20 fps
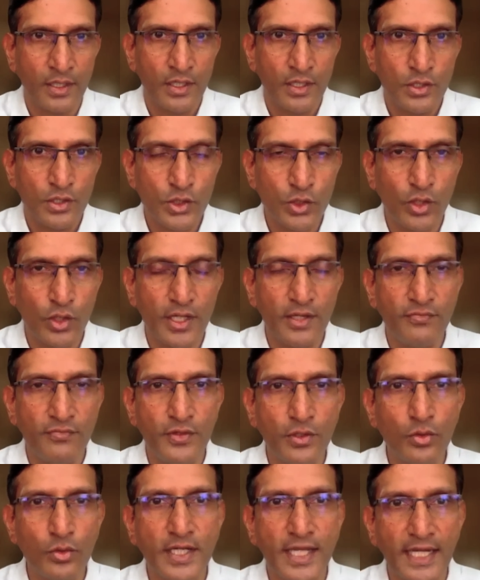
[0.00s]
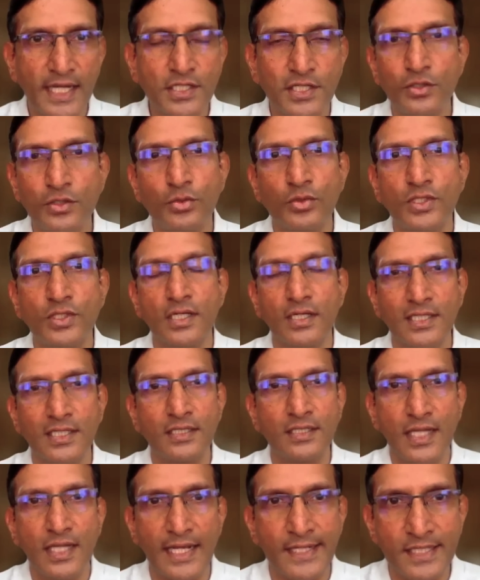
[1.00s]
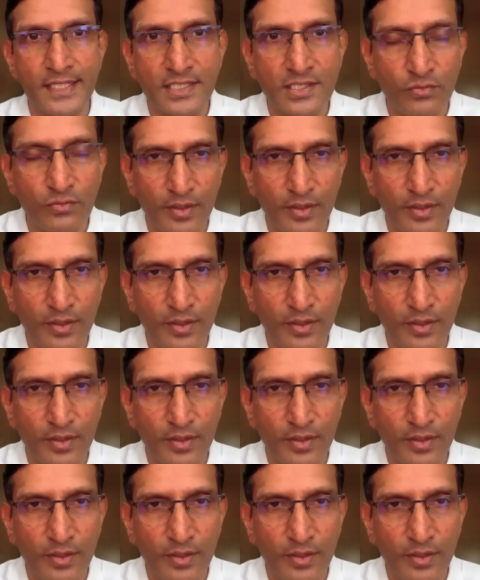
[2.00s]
So if you get to certain kinds of